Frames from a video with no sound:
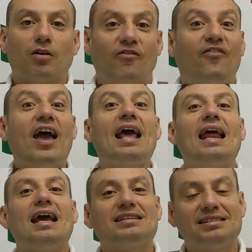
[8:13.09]

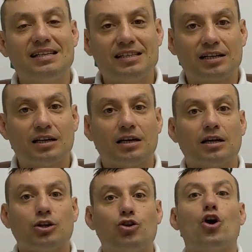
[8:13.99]
very acidic
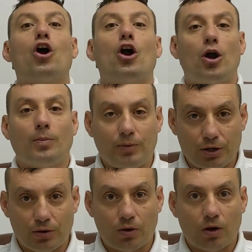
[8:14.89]
to harm
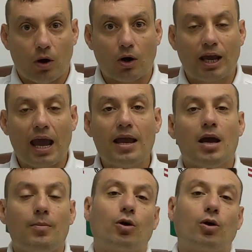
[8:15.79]
you, okay?